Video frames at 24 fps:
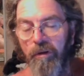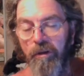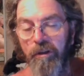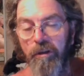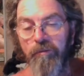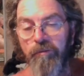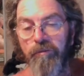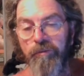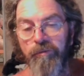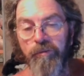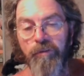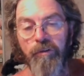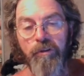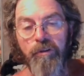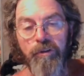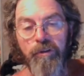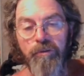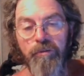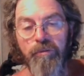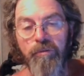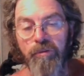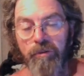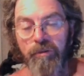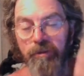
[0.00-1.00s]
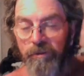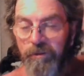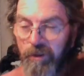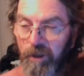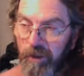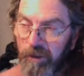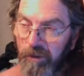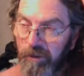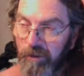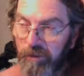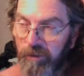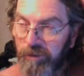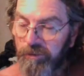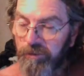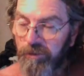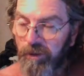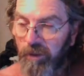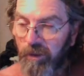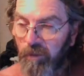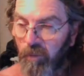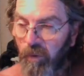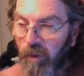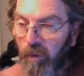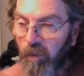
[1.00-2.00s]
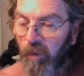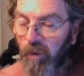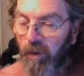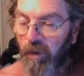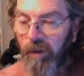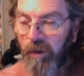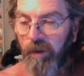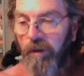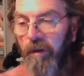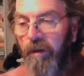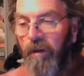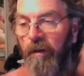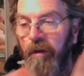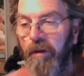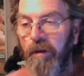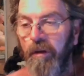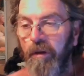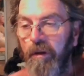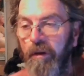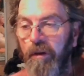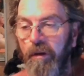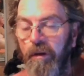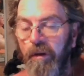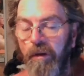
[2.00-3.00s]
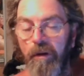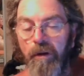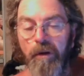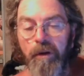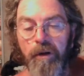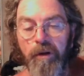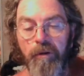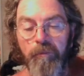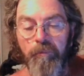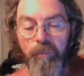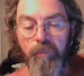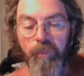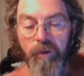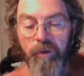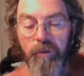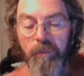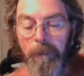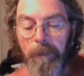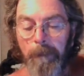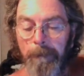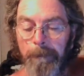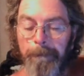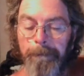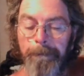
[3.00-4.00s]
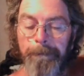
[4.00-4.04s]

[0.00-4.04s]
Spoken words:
Even feeling suicidal is 911, all right? But,